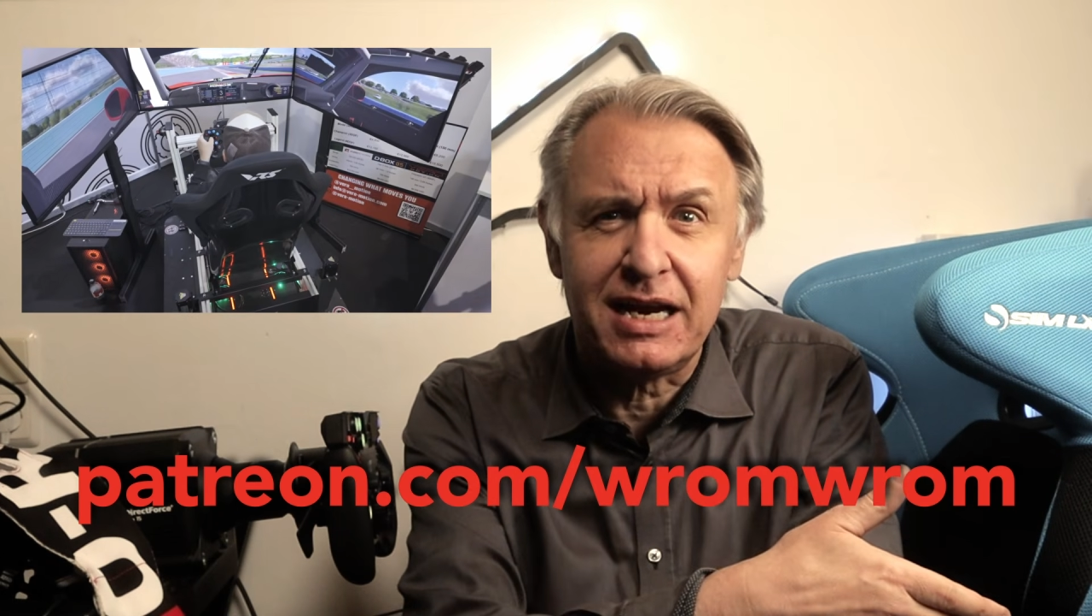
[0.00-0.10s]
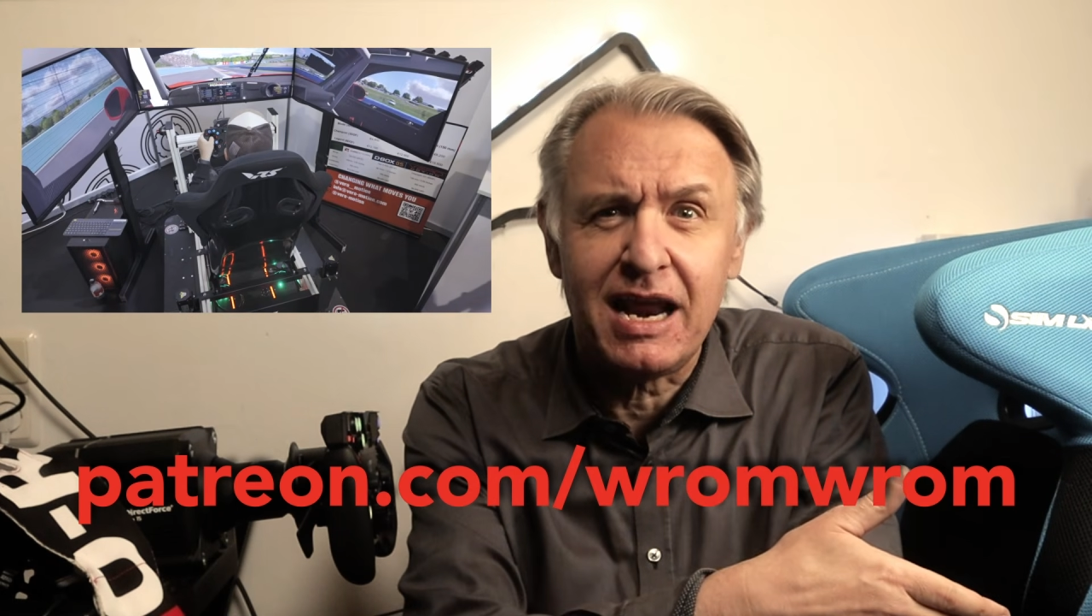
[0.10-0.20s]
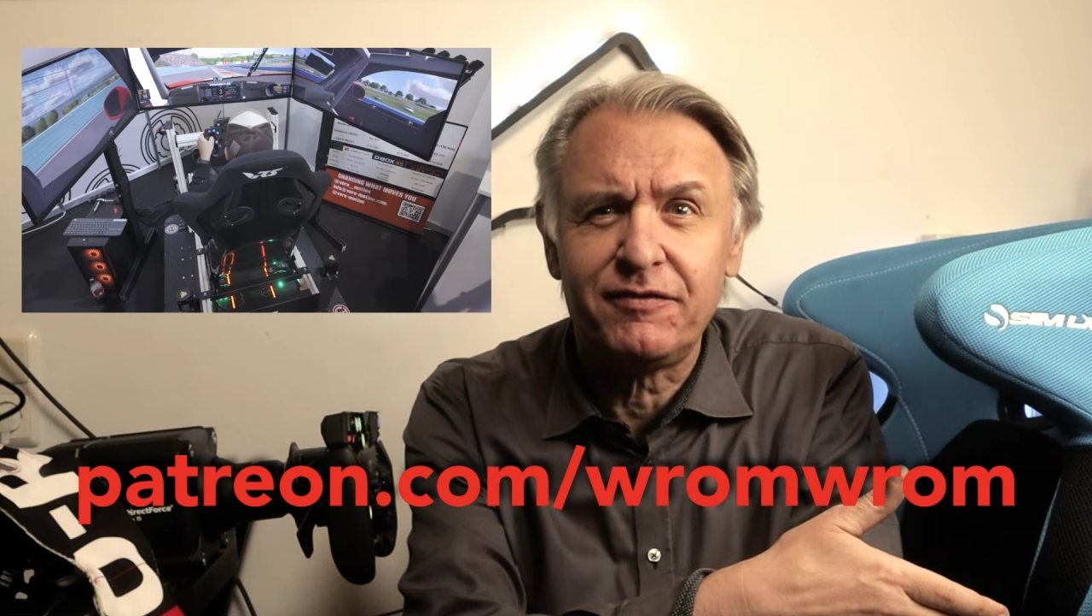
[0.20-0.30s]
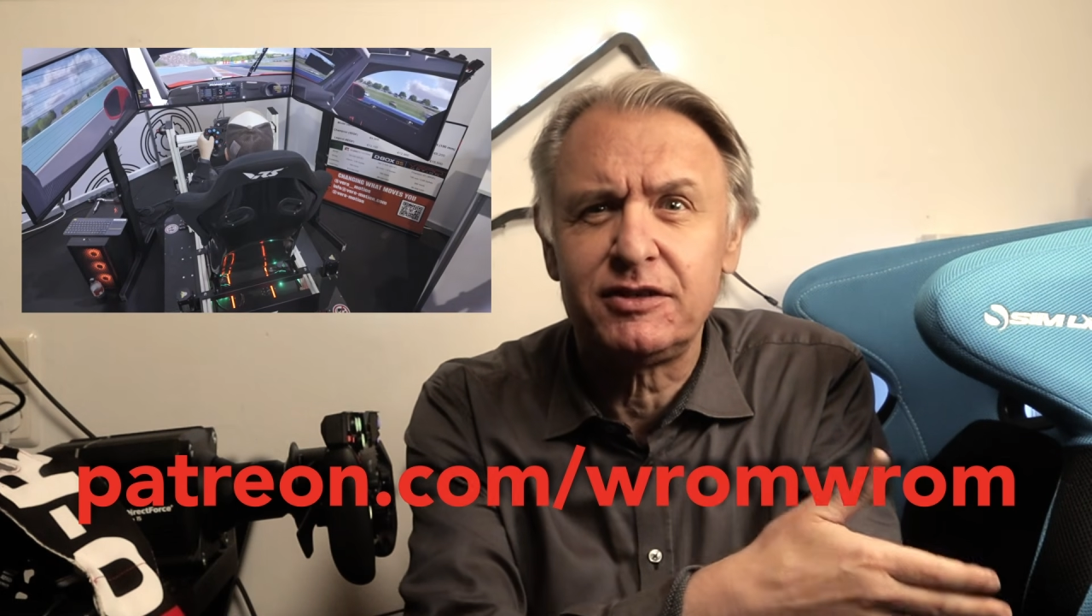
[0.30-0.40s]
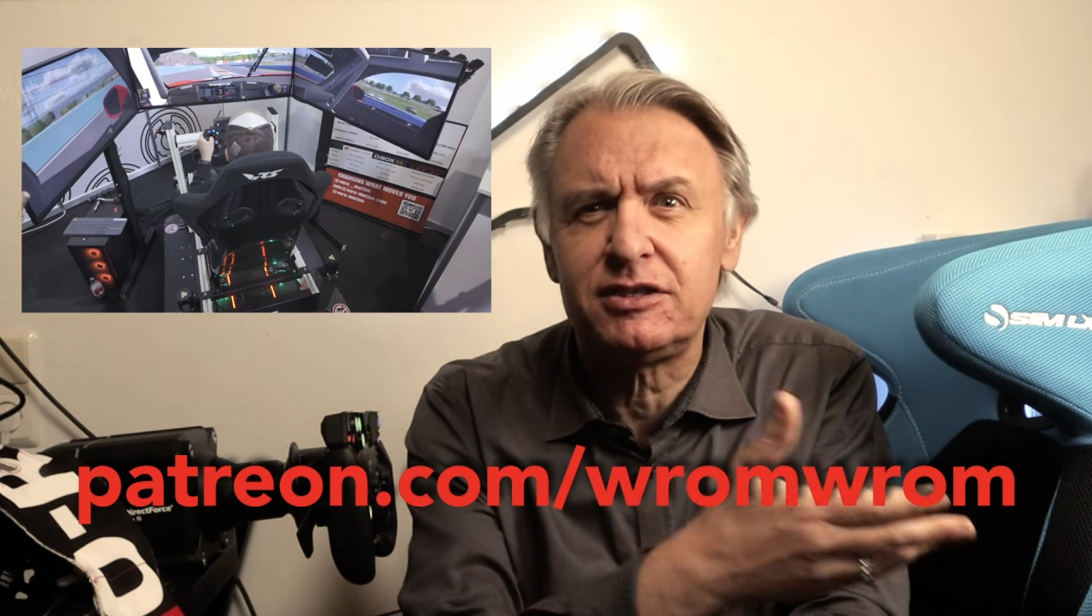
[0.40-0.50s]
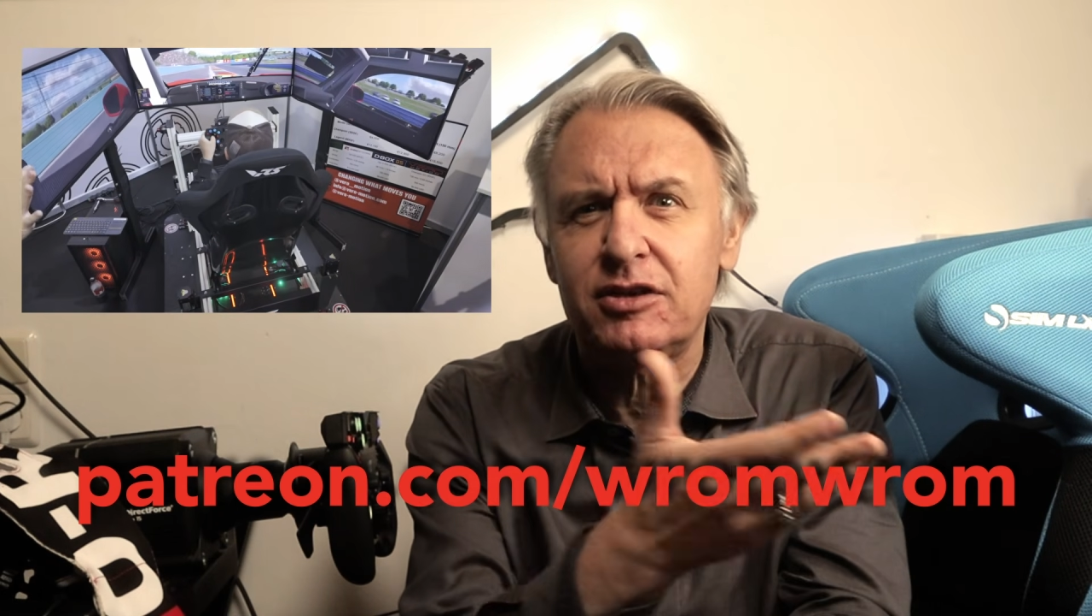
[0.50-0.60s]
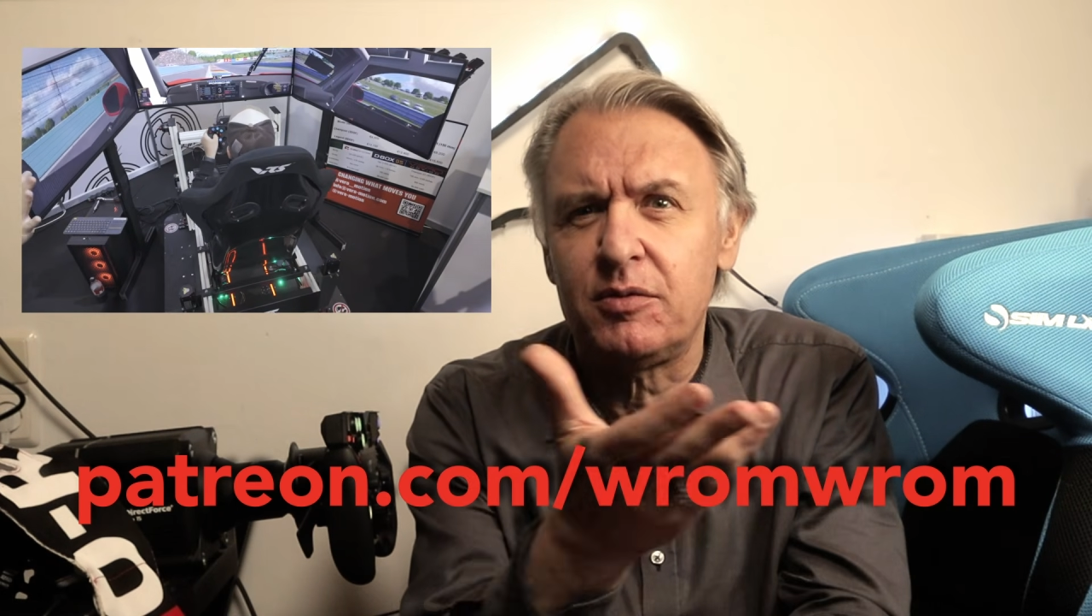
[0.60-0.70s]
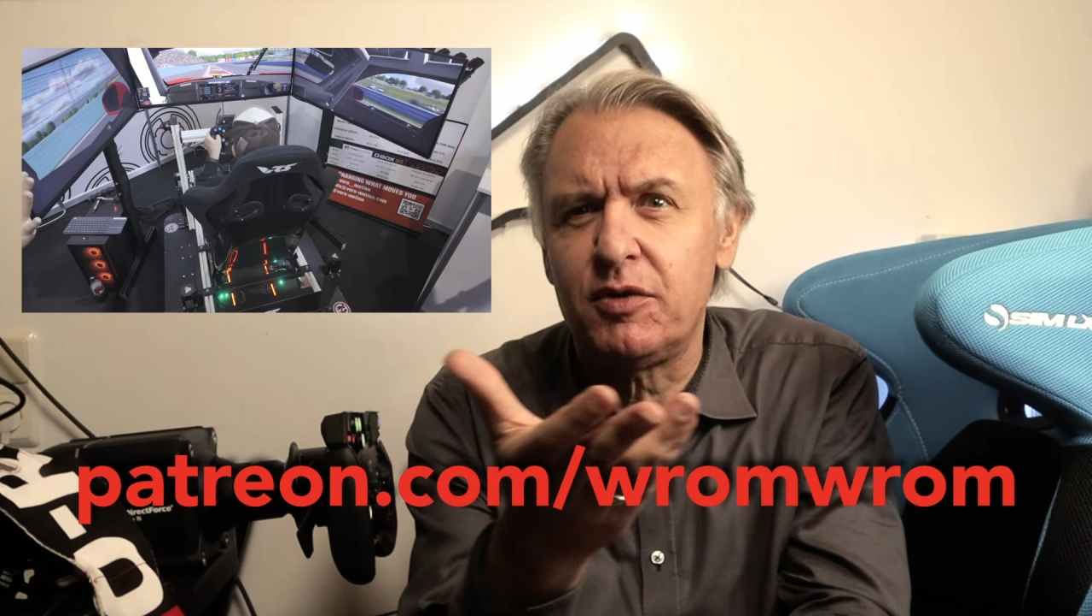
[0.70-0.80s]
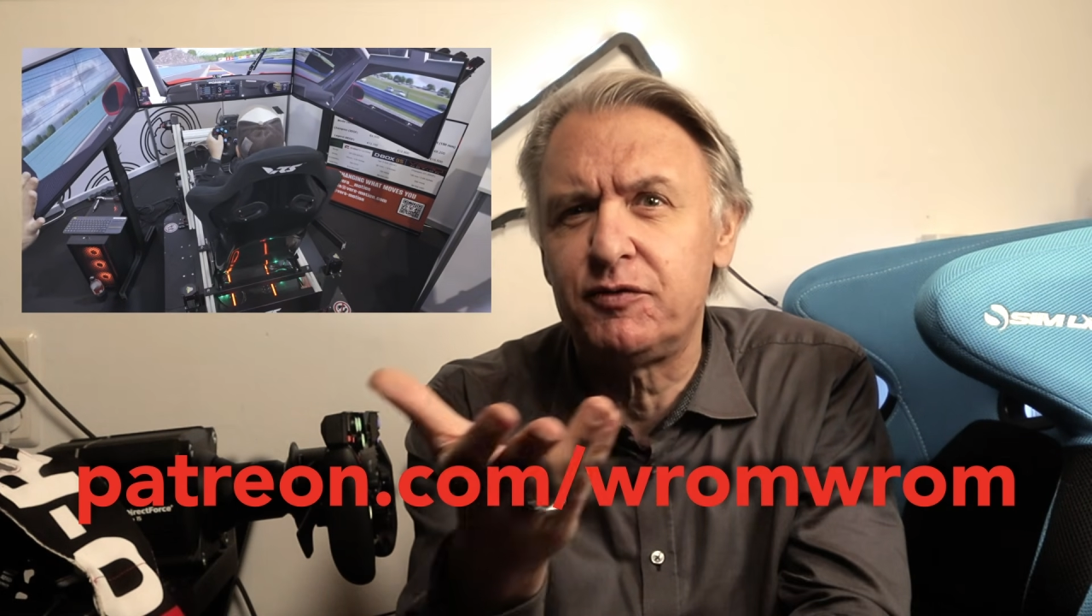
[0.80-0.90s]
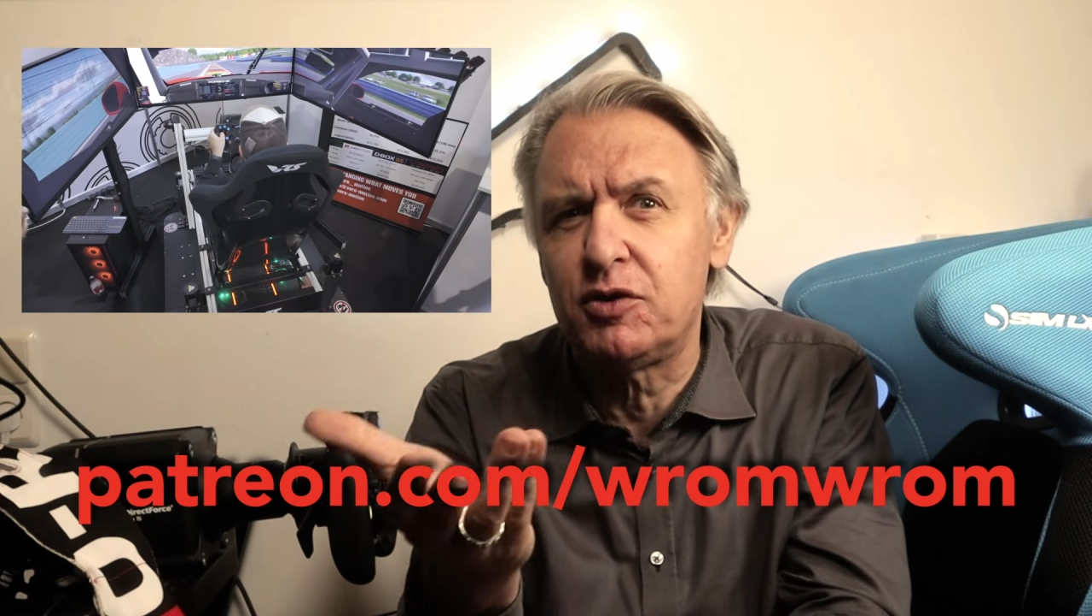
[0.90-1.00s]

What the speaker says: and after some of